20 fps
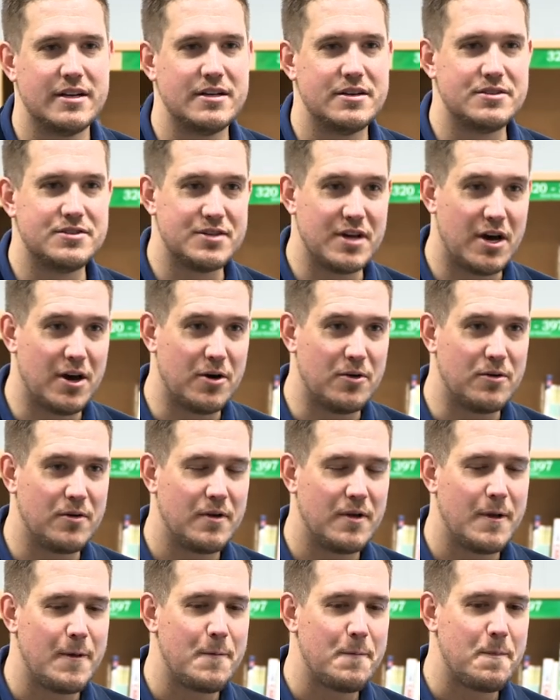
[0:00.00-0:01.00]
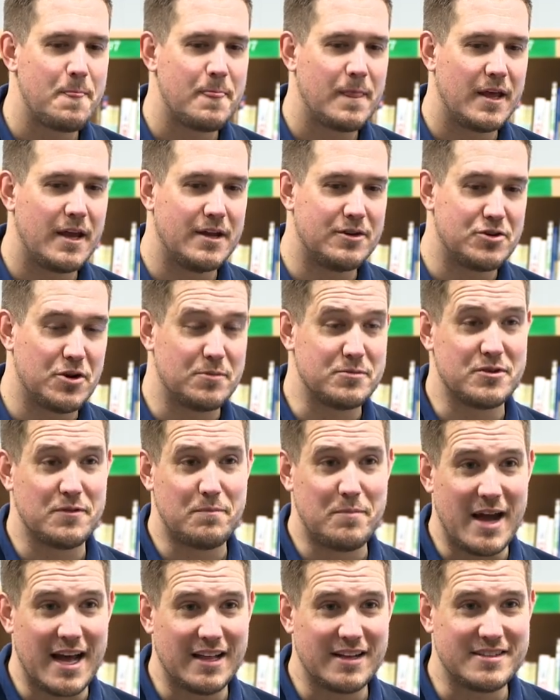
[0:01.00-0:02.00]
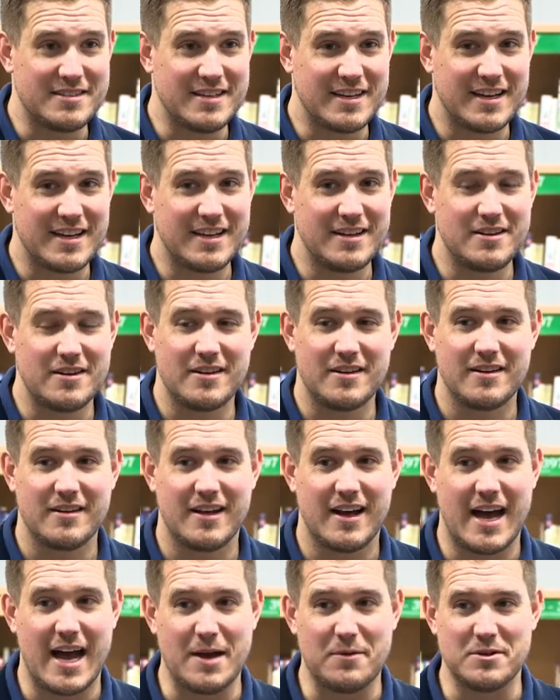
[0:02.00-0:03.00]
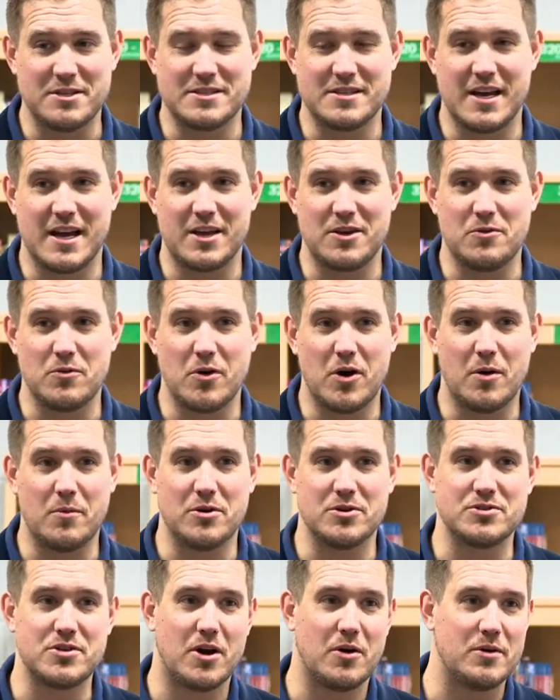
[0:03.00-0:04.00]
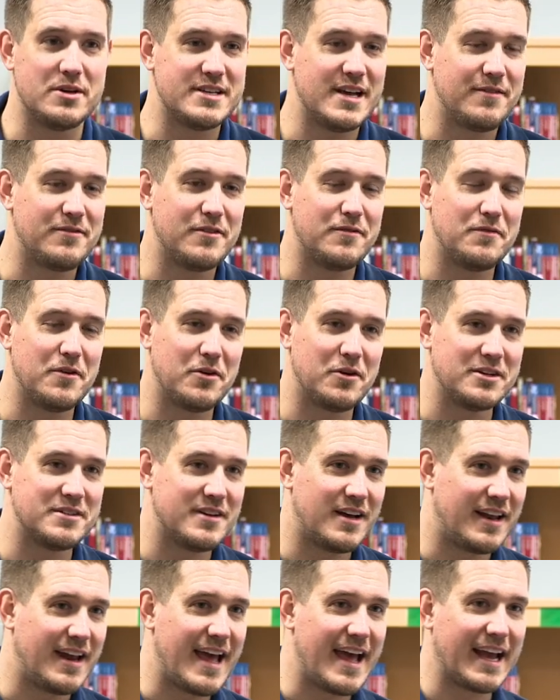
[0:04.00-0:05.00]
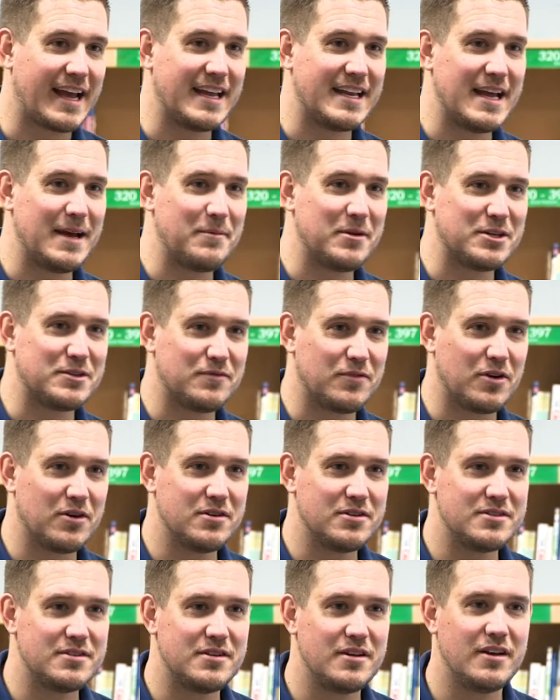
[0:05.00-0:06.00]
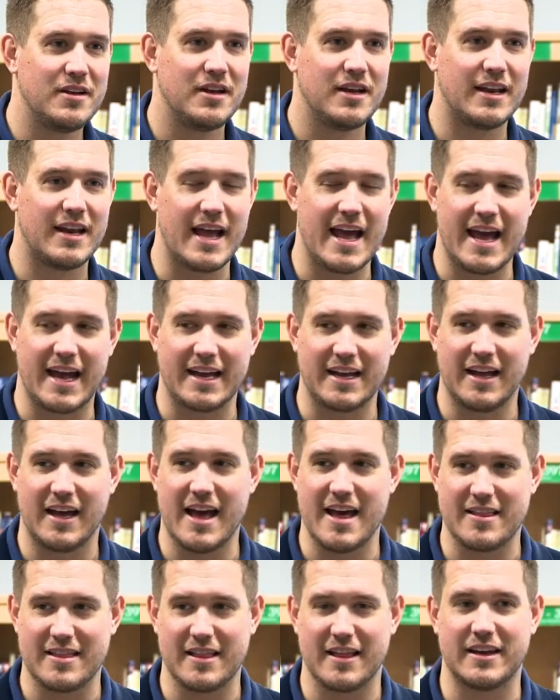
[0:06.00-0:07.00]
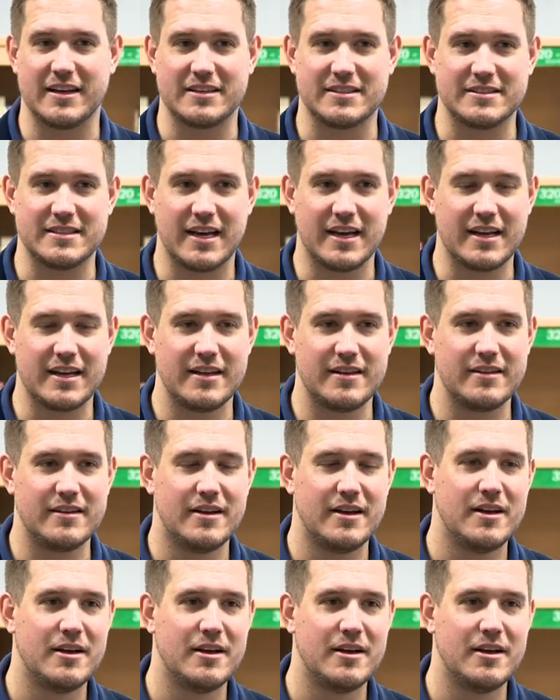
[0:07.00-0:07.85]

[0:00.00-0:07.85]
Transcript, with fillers: So, in terms of balancing it, I would say you almost always have to focus on academics first and ac athletics second.